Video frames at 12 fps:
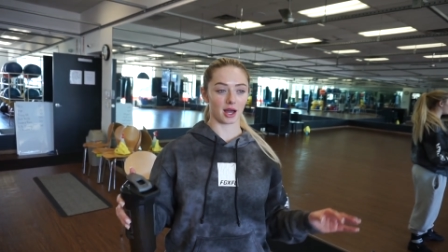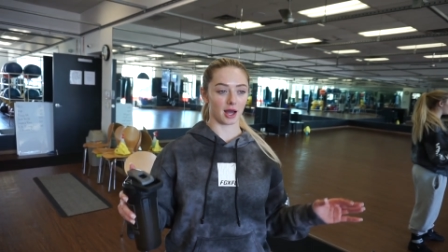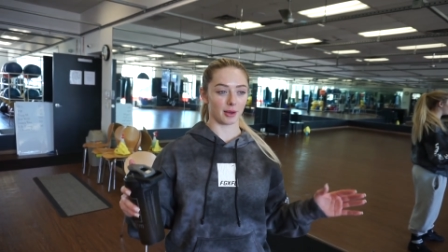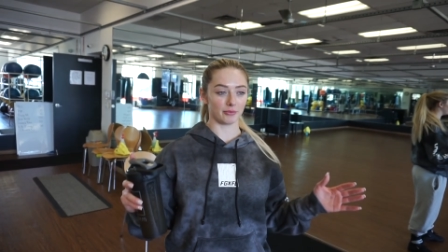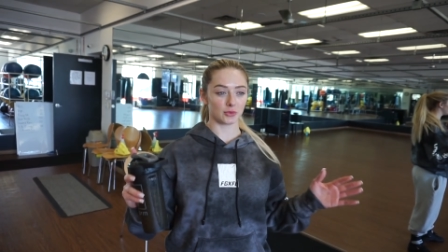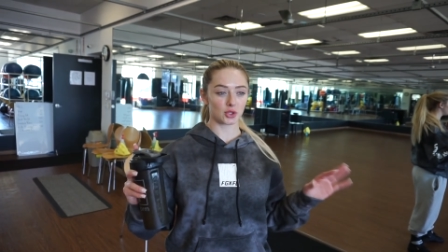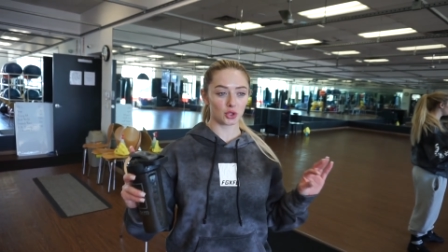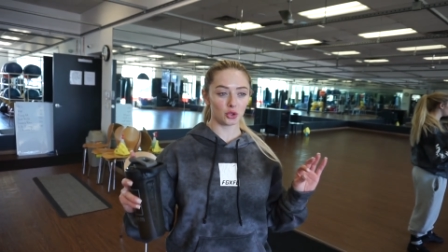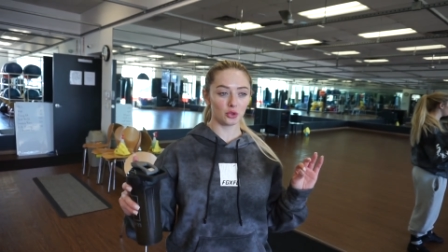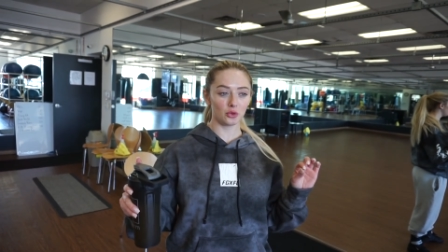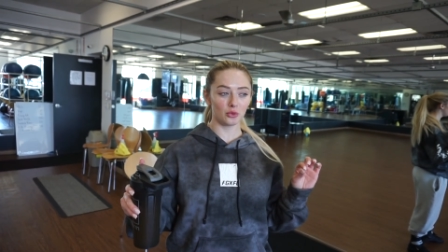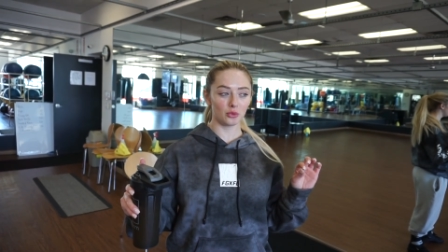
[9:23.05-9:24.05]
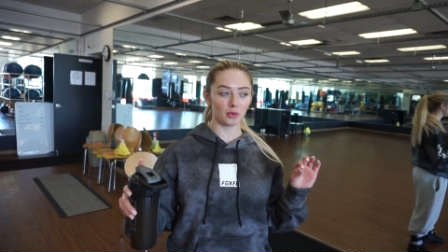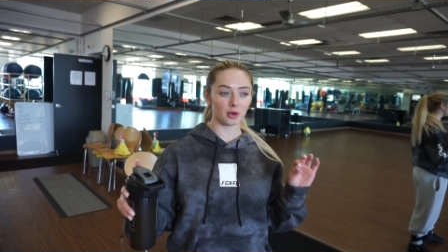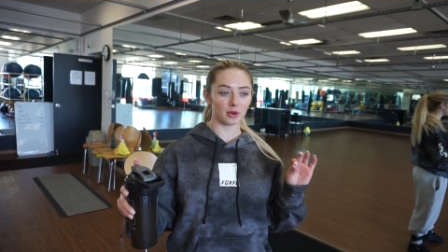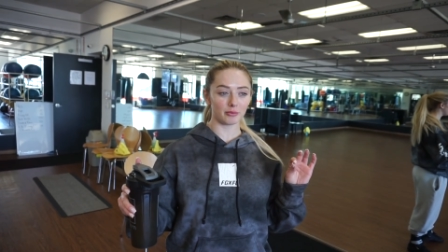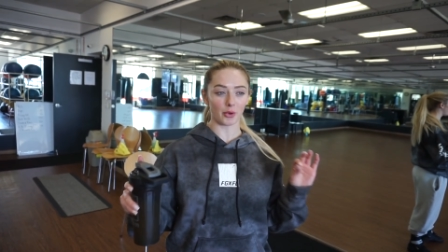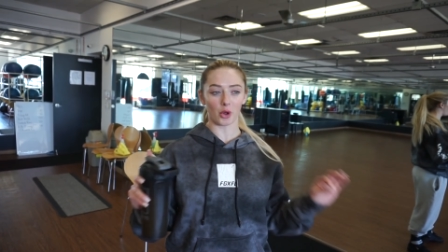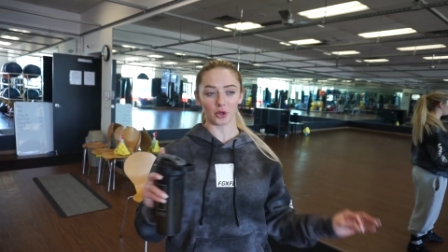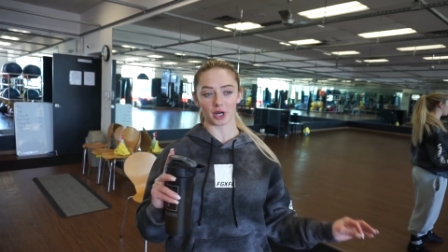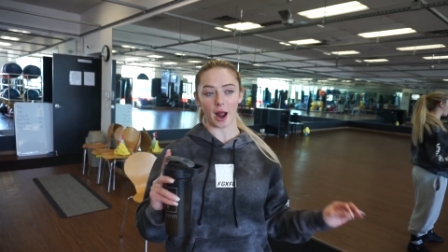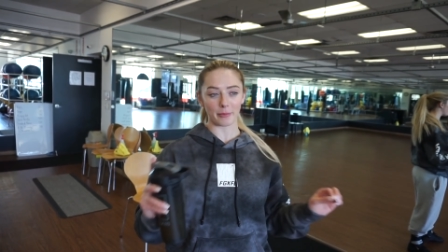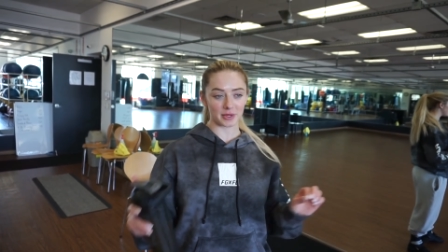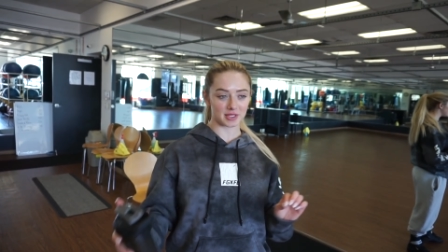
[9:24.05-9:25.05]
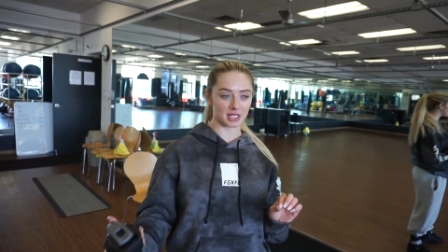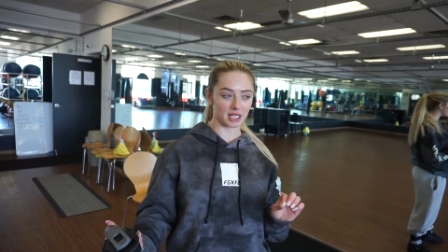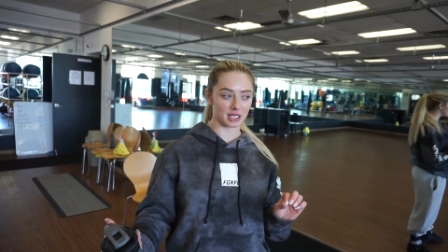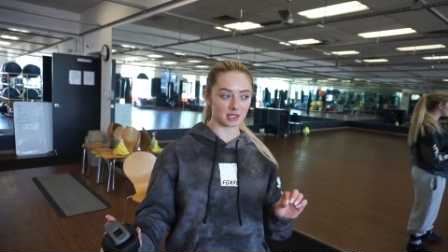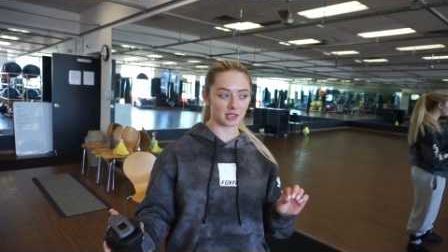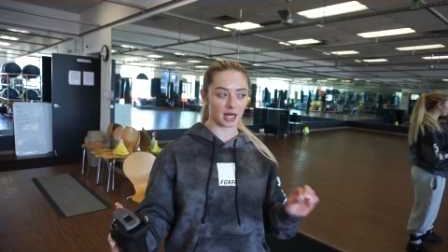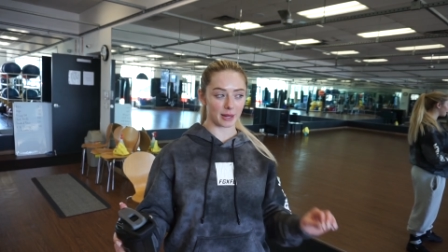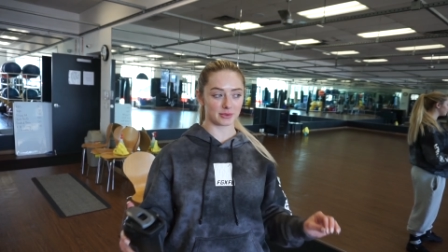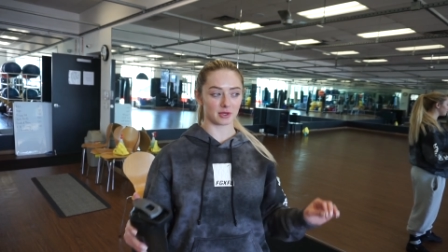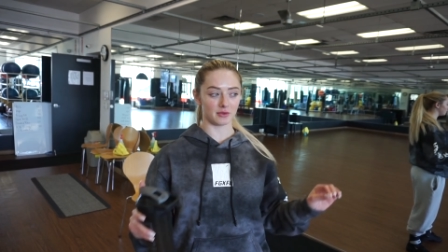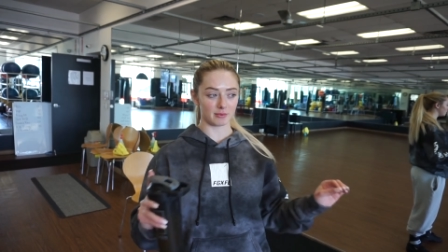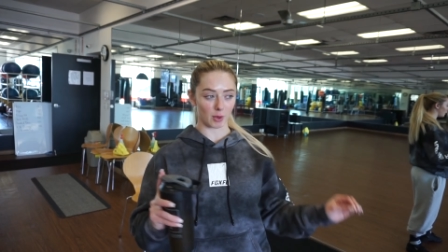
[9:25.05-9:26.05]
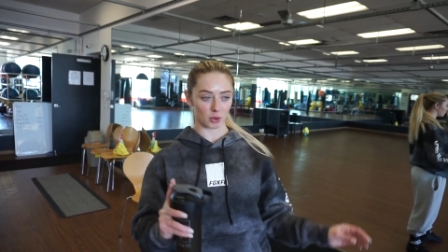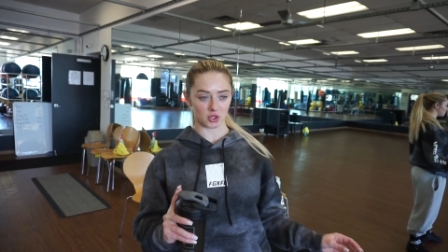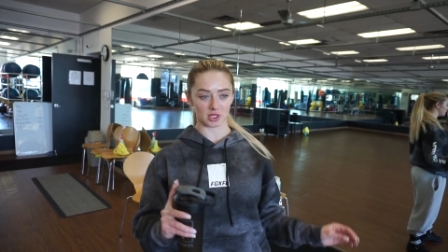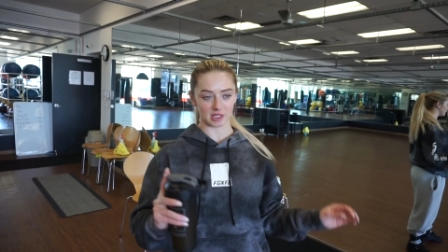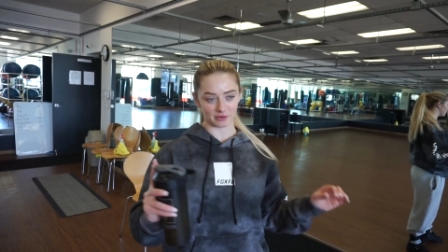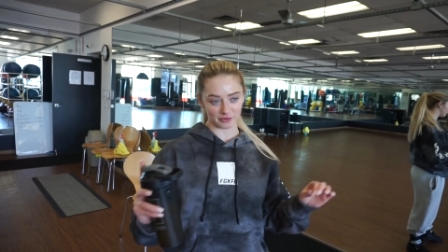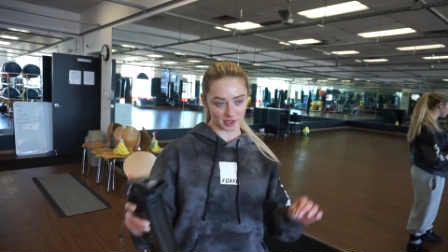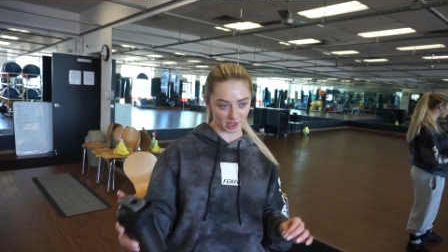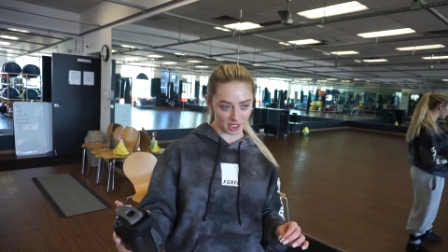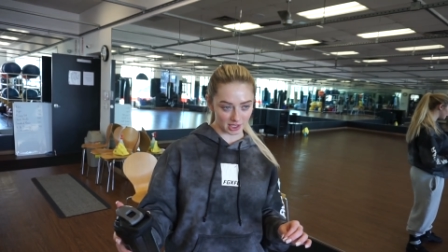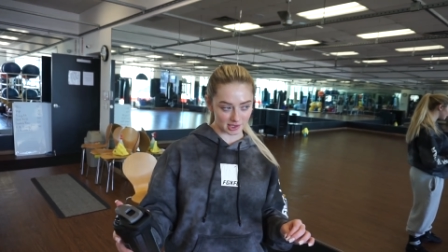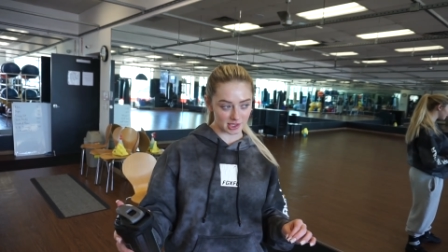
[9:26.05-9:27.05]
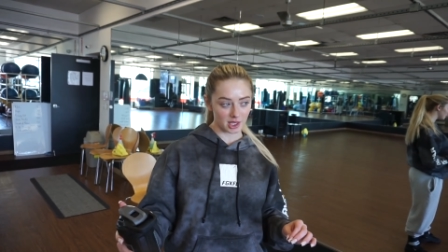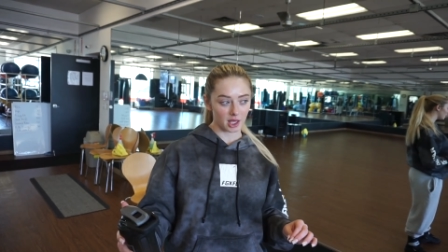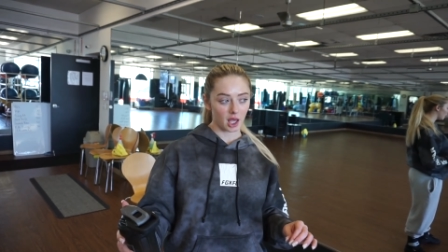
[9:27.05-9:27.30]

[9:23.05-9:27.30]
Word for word: Um, two polar opposite types of emotions and feelings.